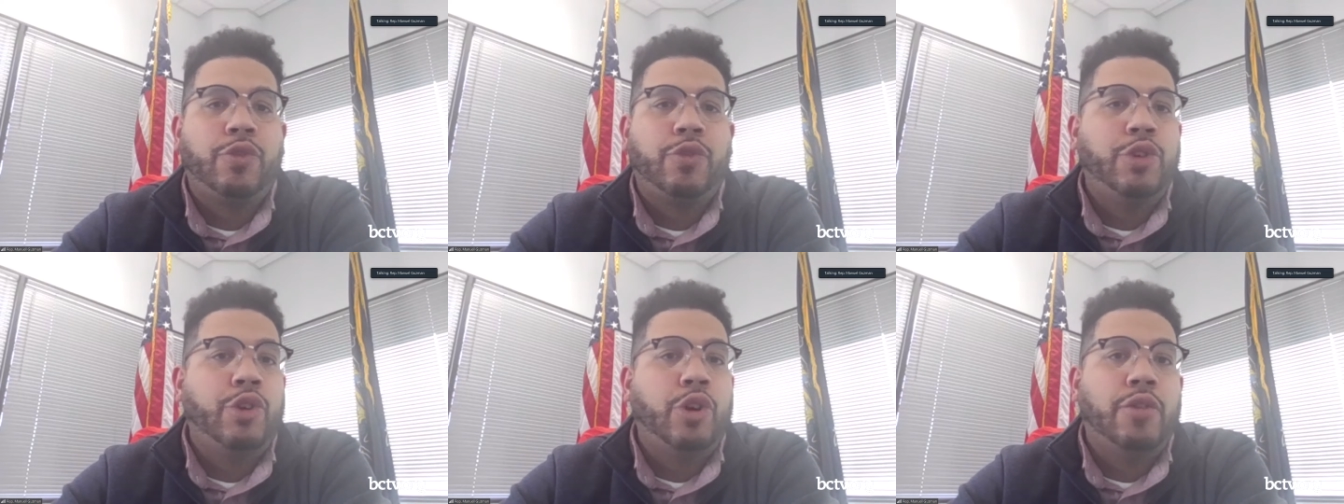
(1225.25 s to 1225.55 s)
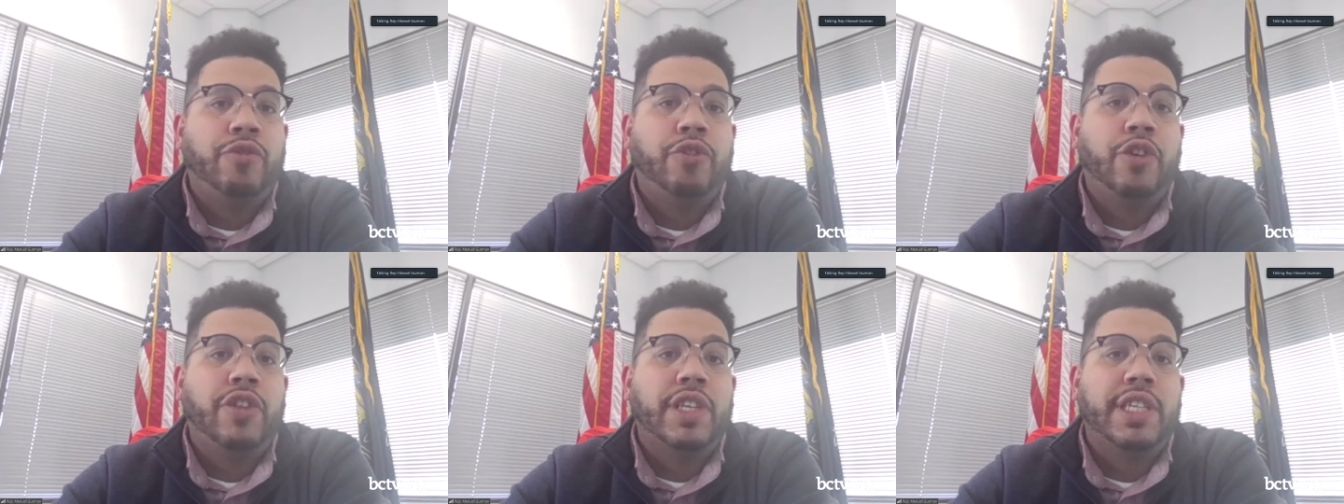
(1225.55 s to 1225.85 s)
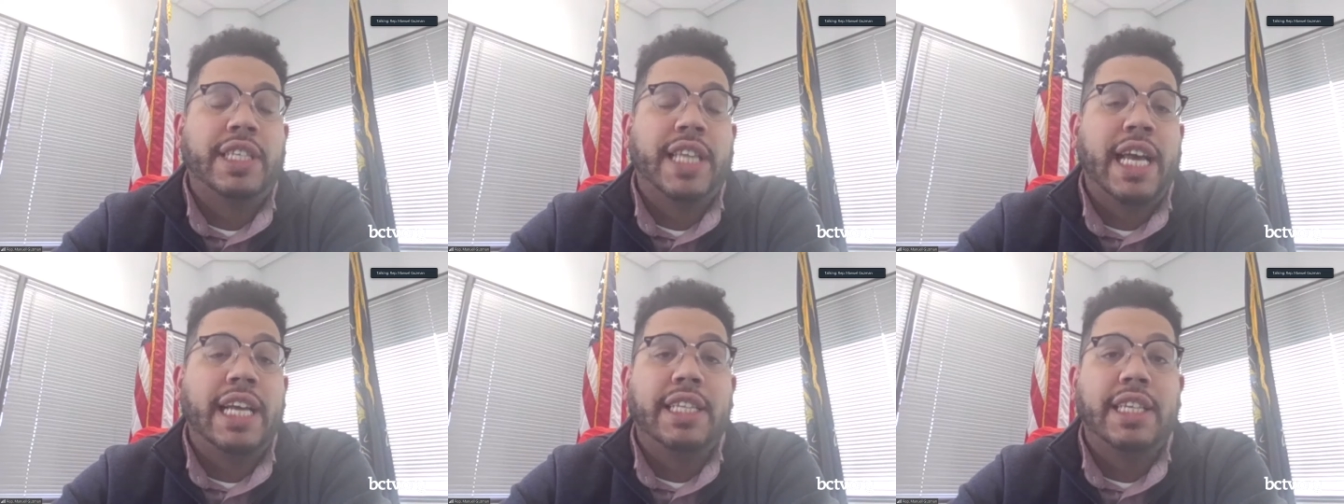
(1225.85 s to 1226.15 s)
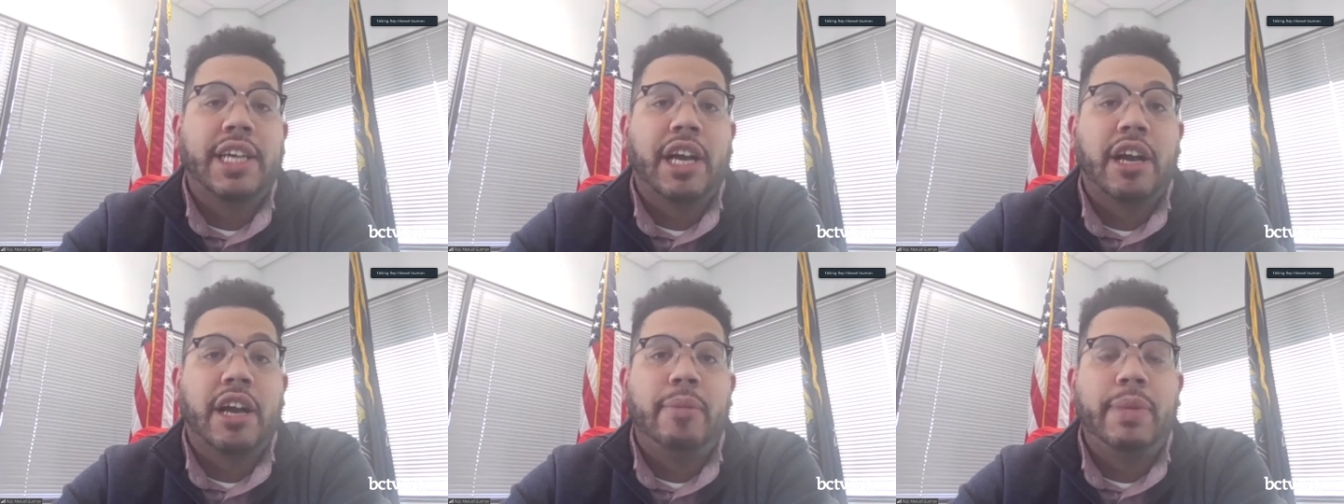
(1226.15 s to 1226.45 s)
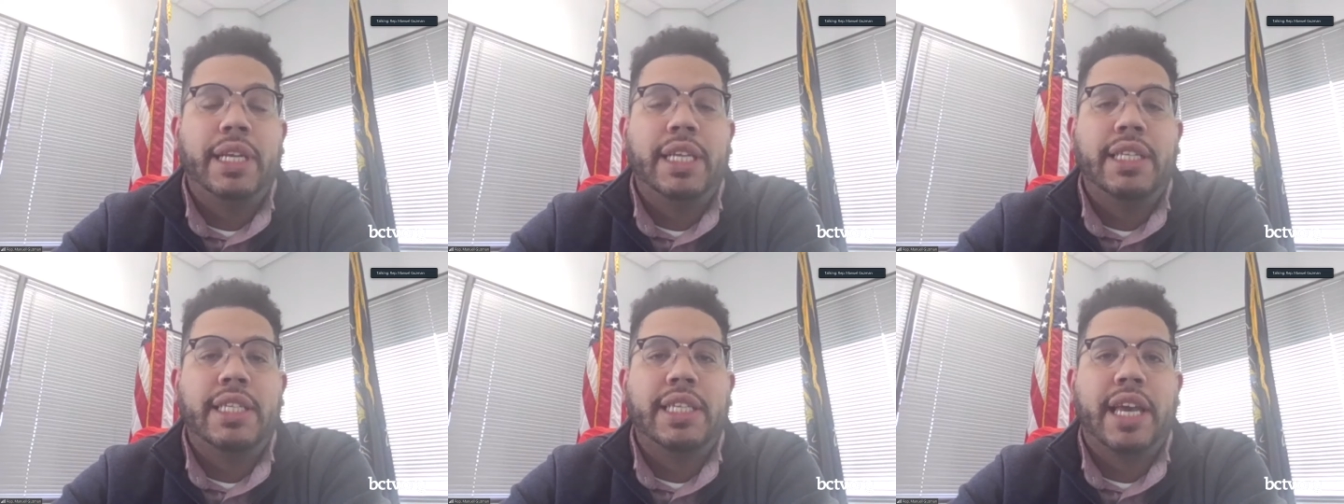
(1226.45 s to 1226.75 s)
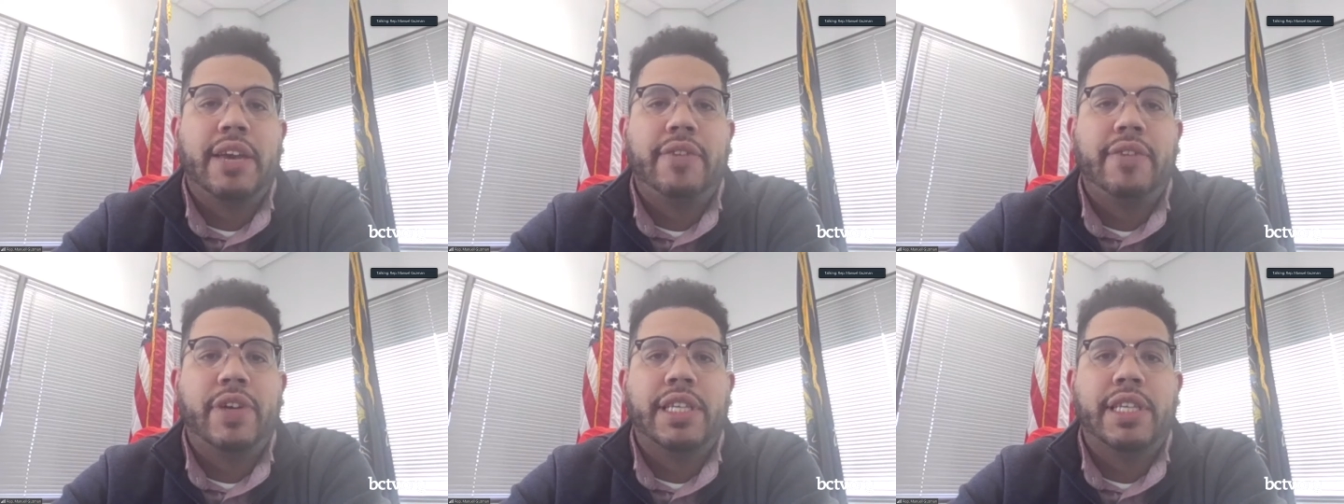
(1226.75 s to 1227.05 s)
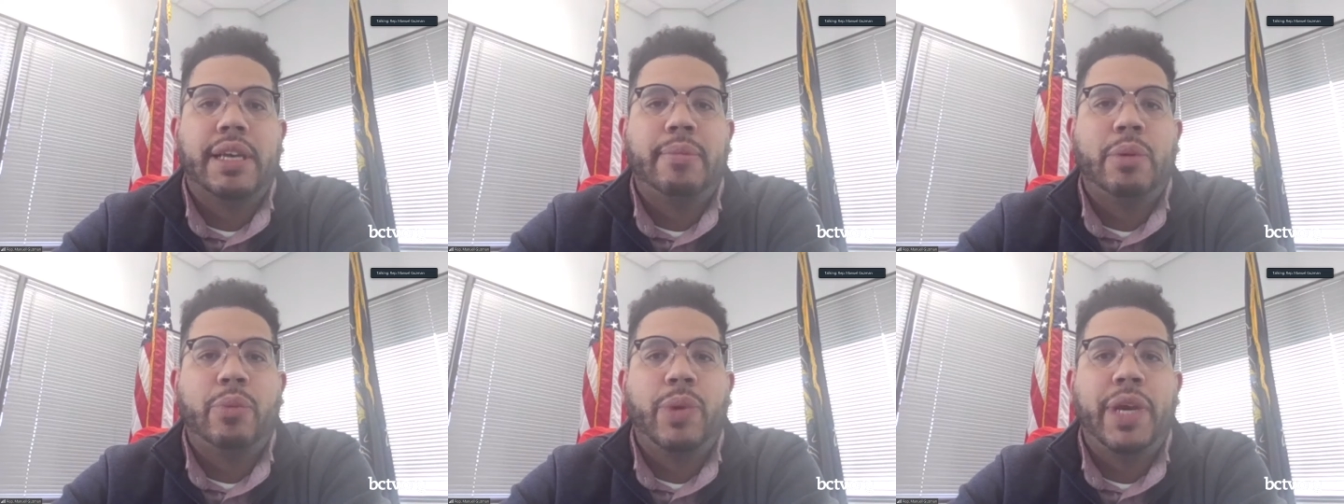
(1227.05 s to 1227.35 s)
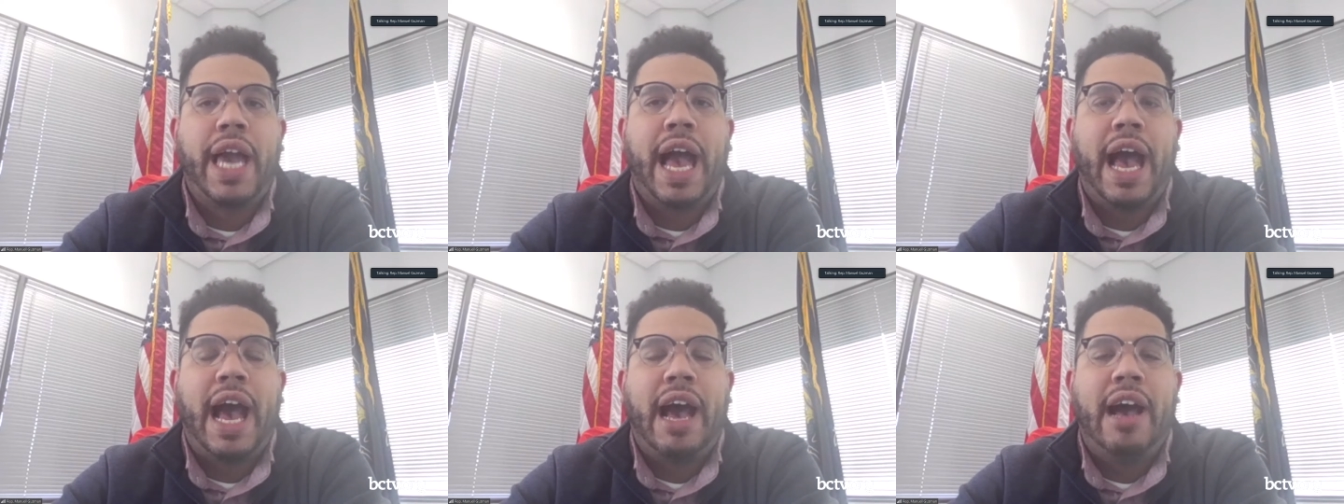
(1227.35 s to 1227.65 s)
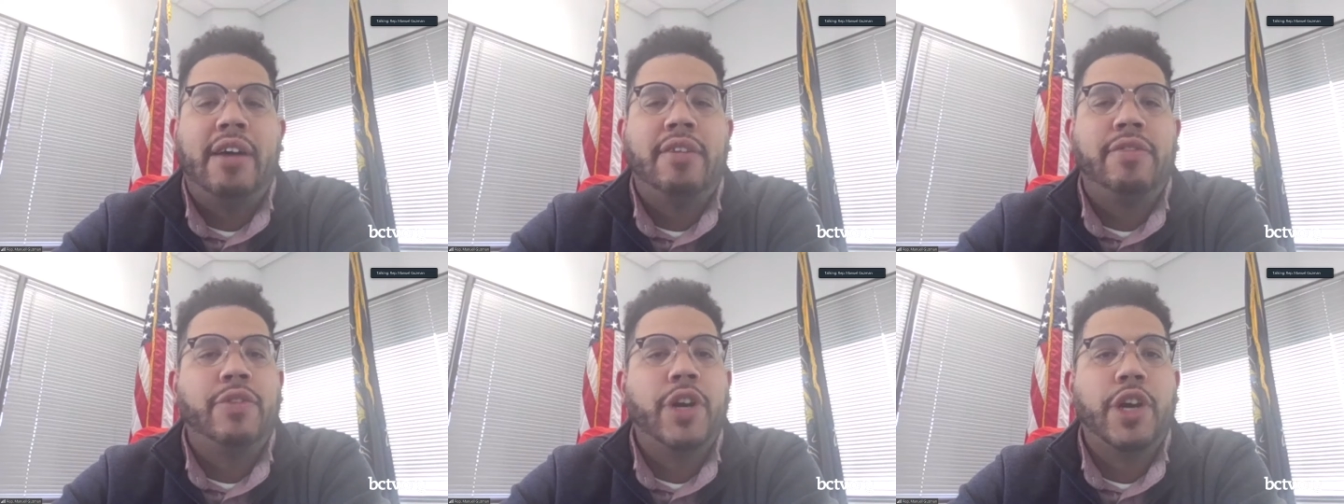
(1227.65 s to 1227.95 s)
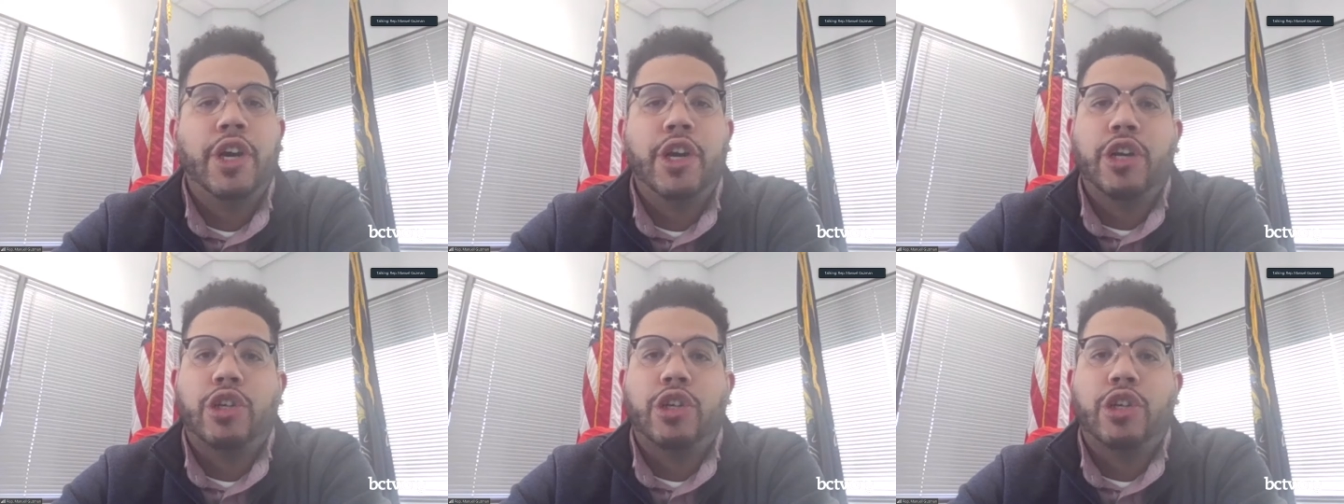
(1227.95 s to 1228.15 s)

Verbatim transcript: you know, for the state to come in and save us. I mean, we have